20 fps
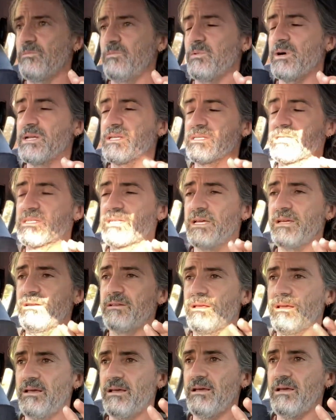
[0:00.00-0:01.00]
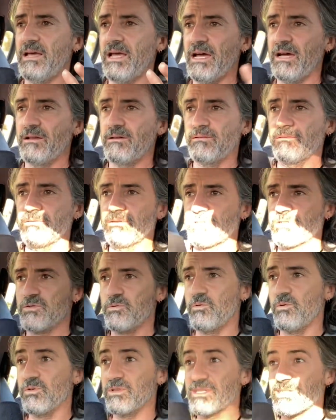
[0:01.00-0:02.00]
One set out
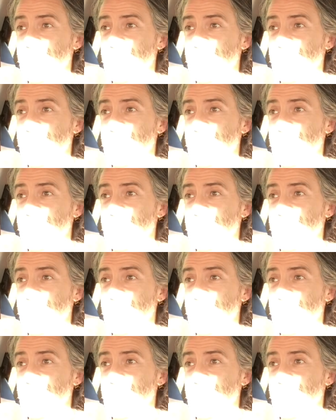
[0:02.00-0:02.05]
towards